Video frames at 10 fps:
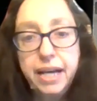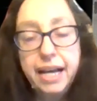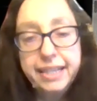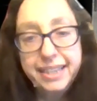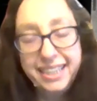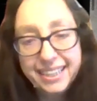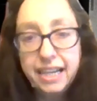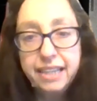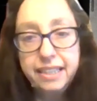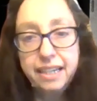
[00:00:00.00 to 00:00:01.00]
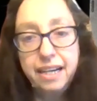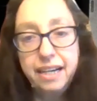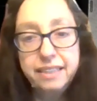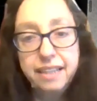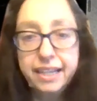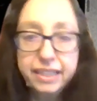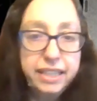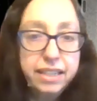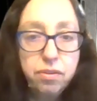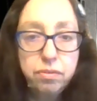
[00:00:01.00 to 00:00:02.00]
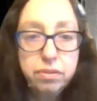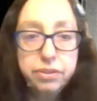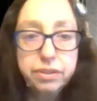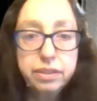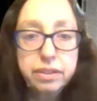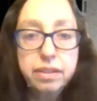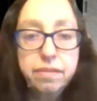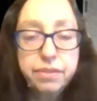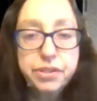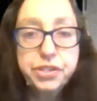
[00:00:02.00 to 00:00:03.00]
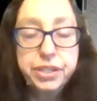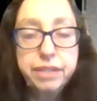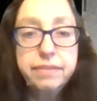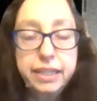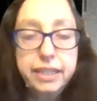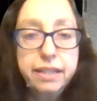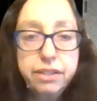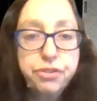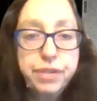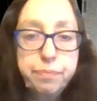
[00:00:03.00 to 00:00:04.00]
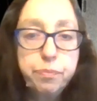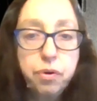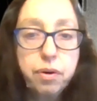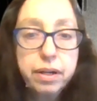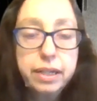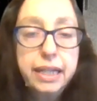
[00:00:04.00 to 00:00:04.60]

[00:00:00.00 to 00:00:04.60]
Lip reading: I think I like the older version of Lady and the Tramp more.